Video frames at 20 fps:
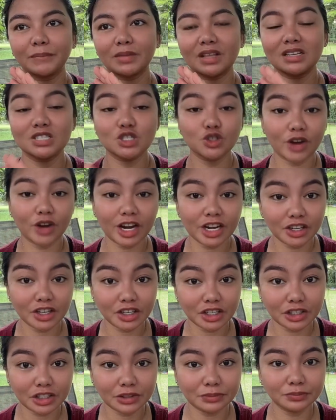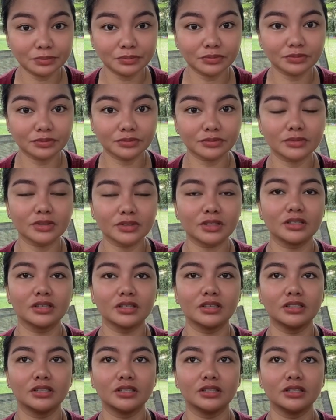trainer,
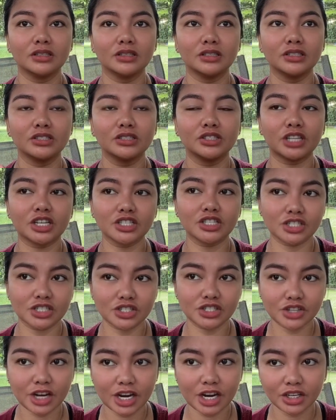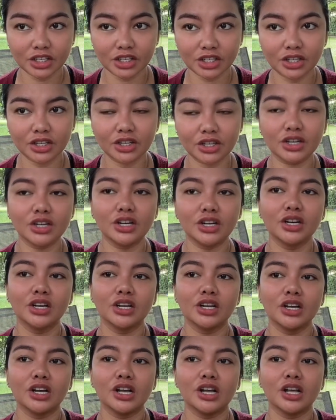international trainer.
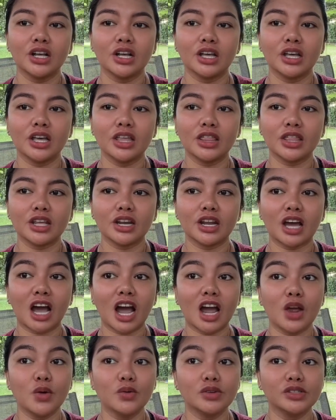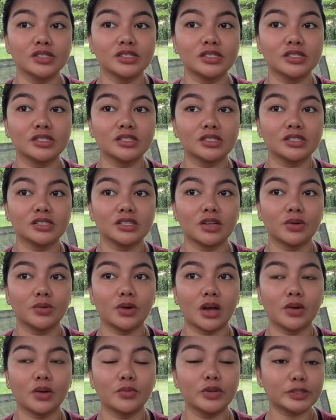And then I was
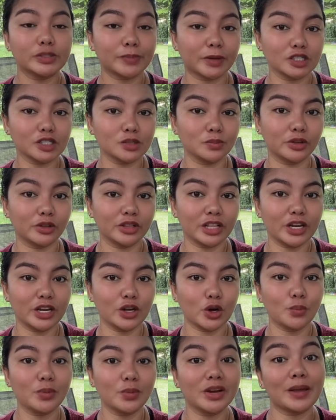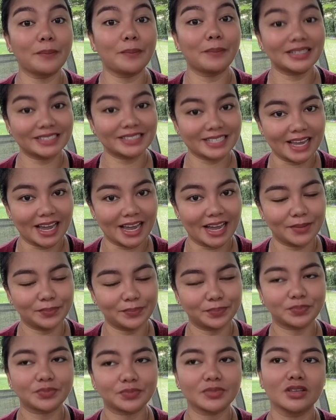responsible in opening Pattaya.
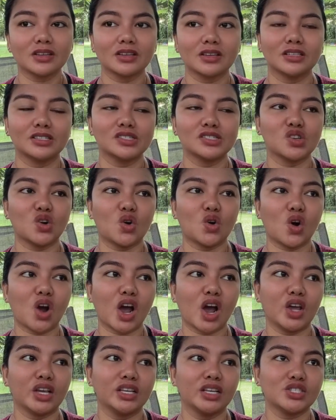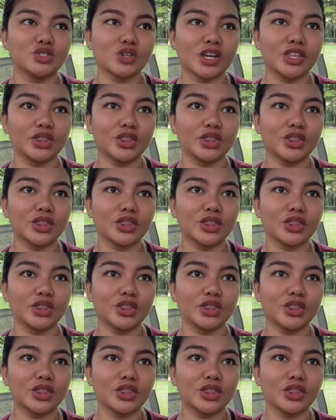So I trained the